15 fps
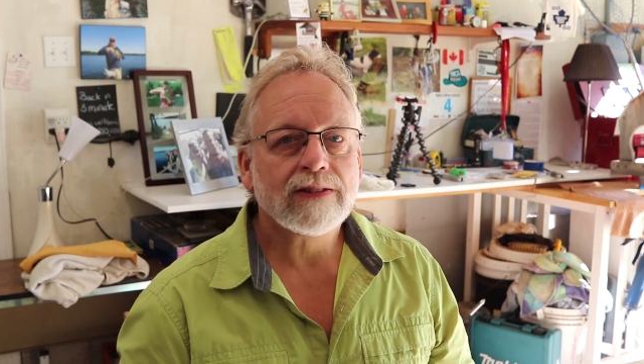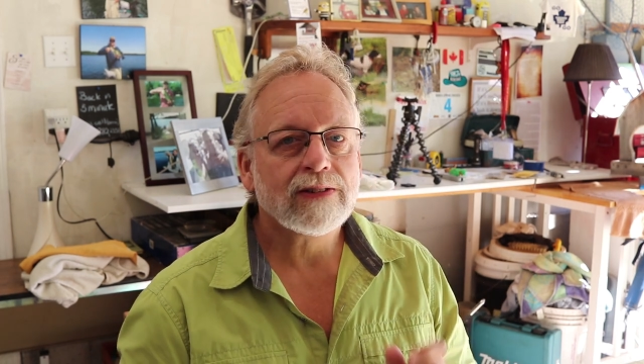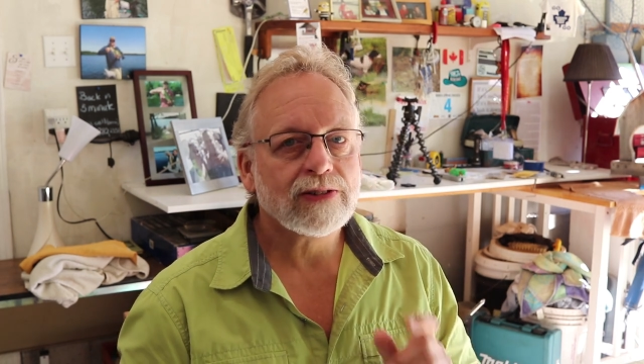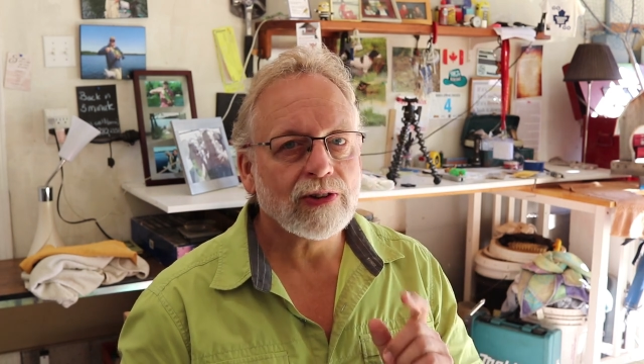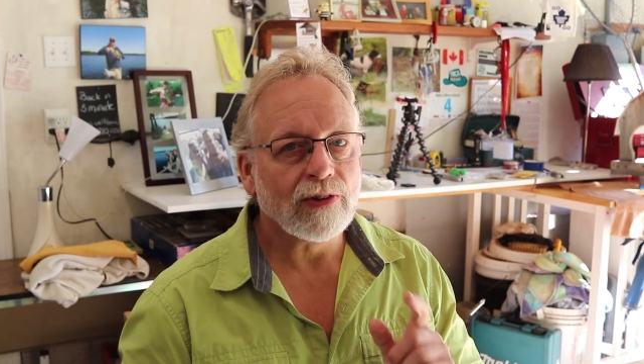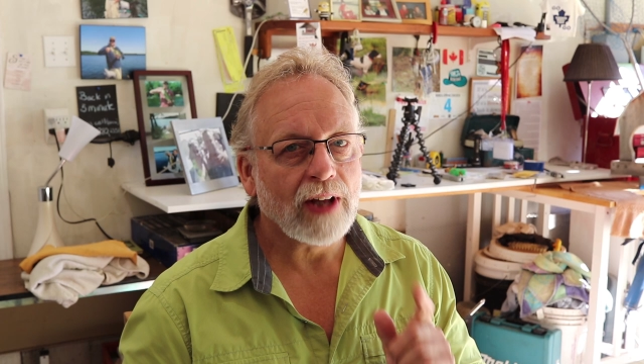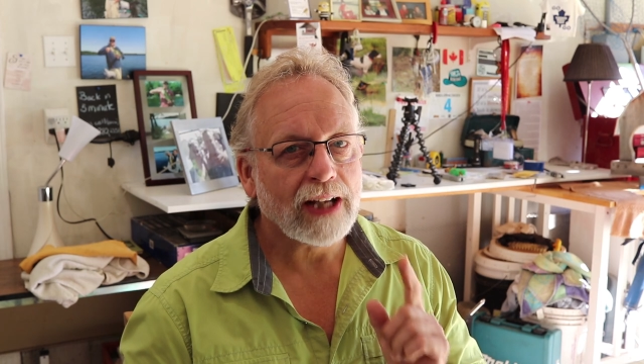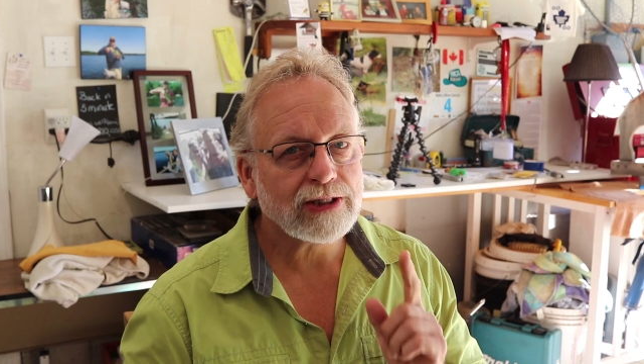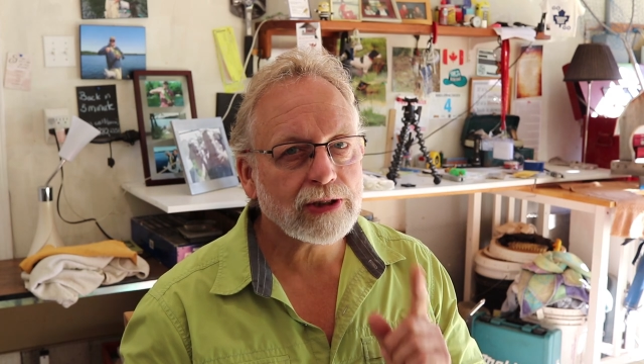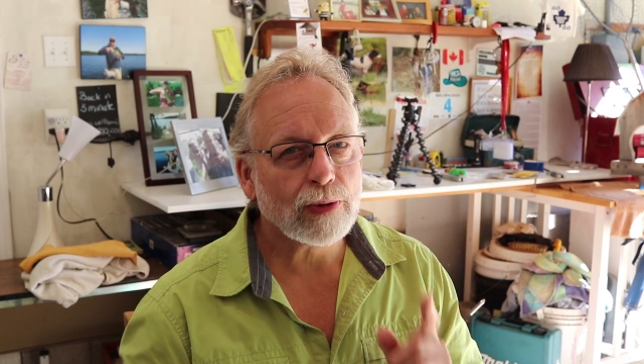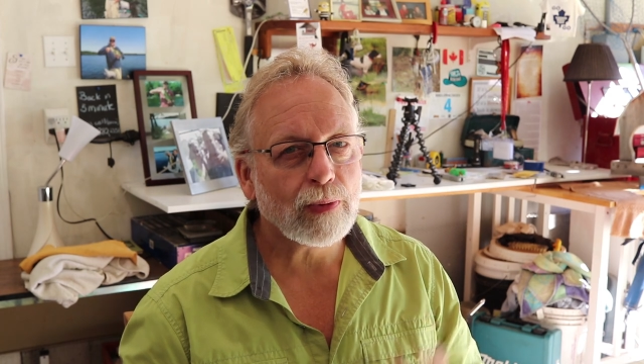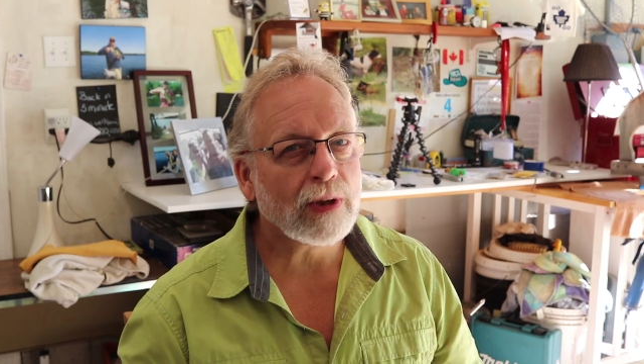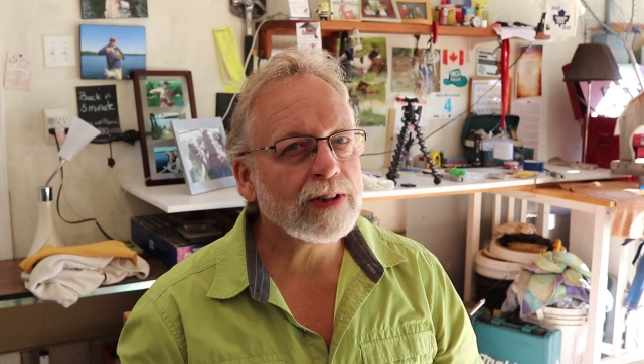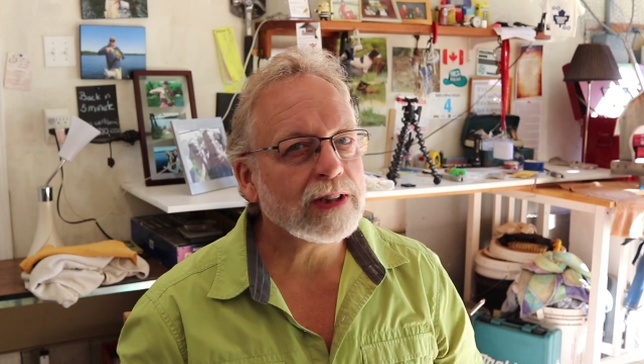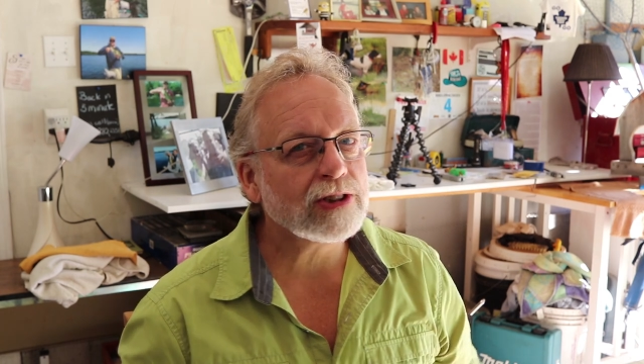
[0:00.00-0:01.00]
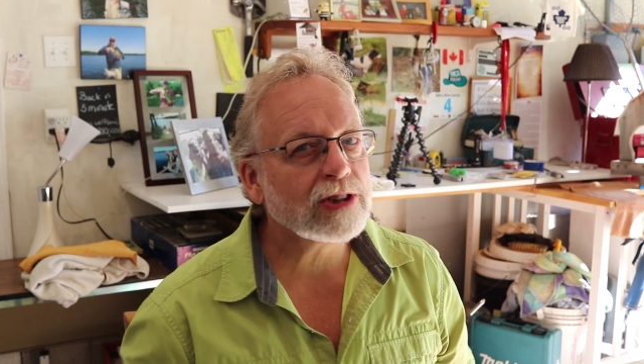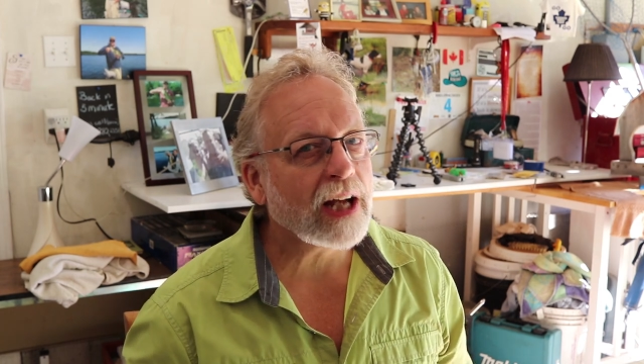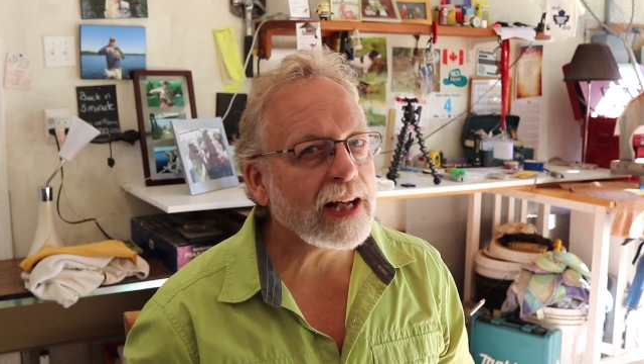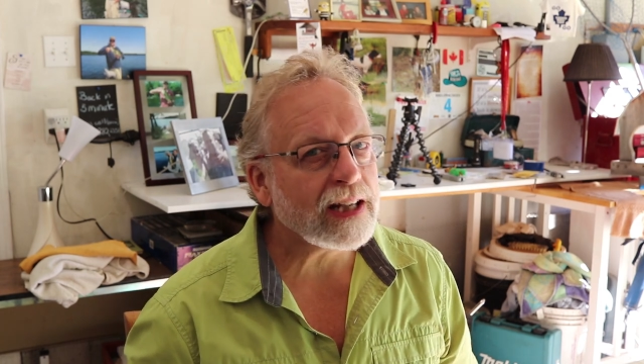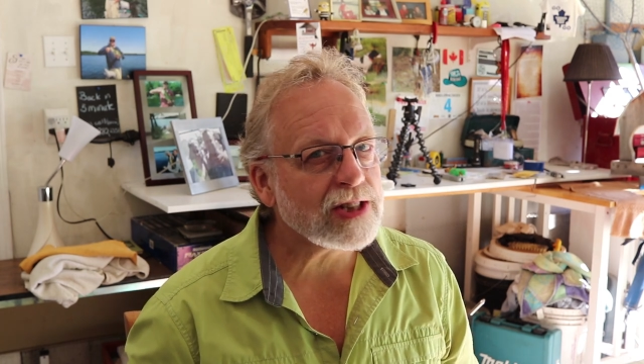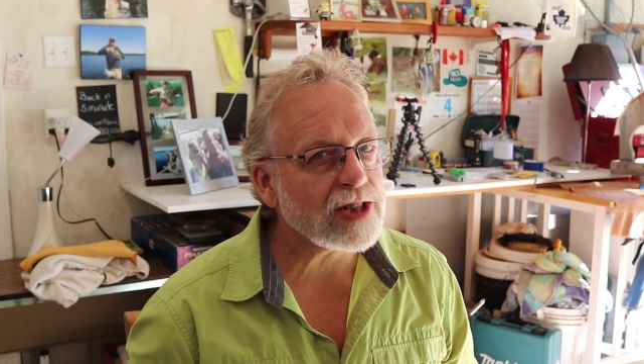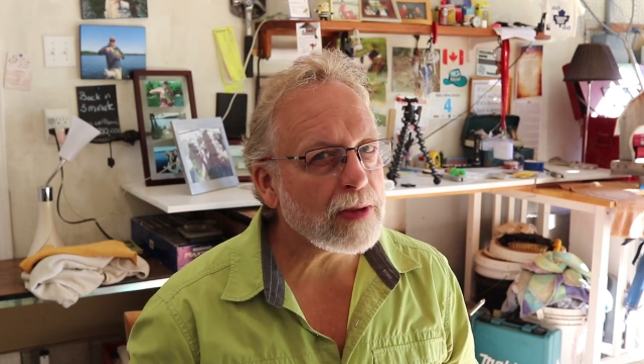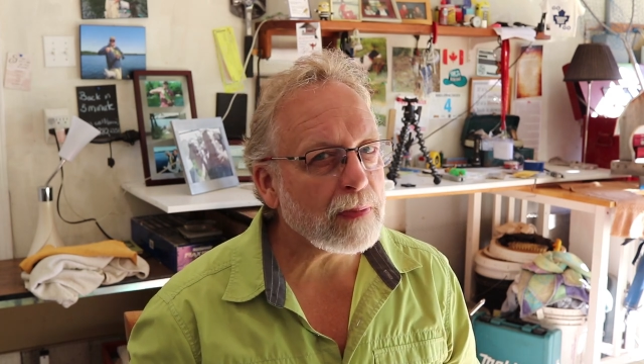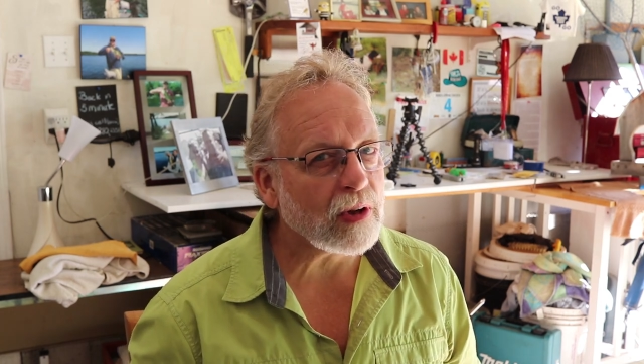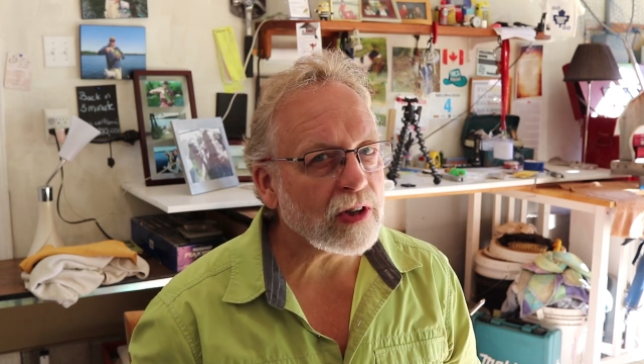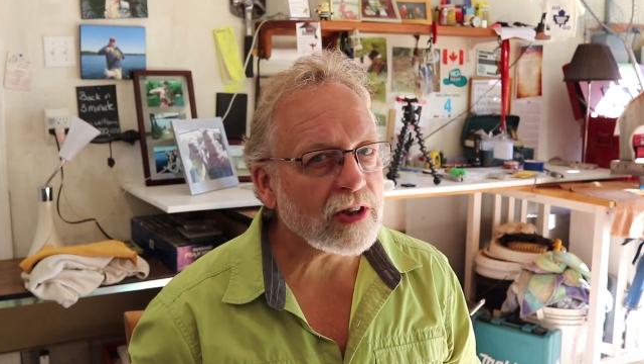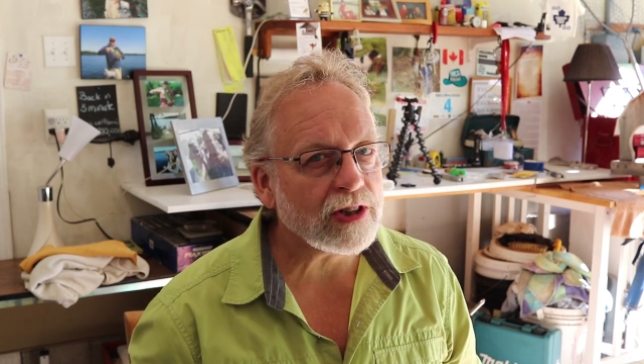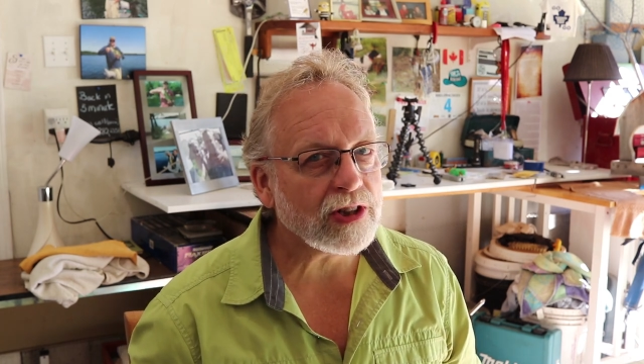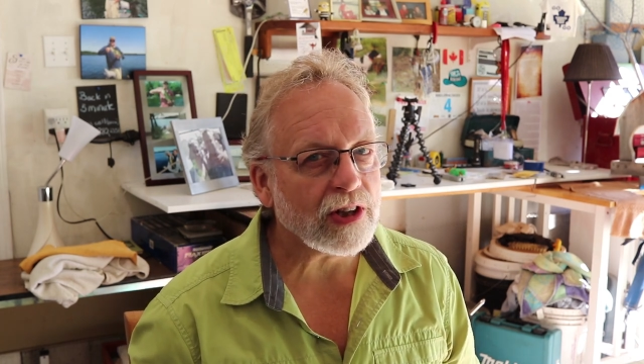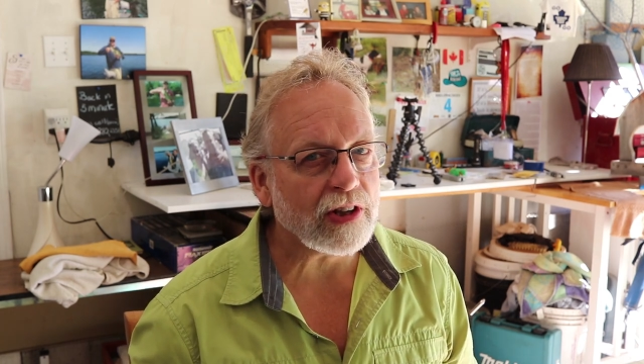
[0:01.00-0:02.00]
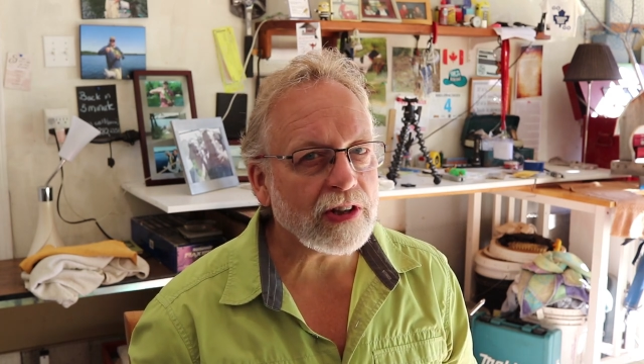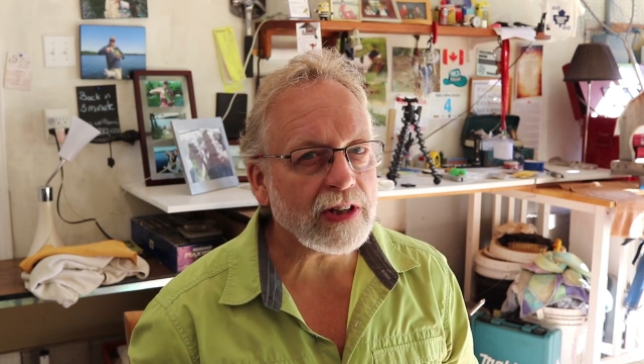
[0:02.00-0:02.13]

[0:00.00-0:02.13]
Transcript: So that's the one that's kind of similar to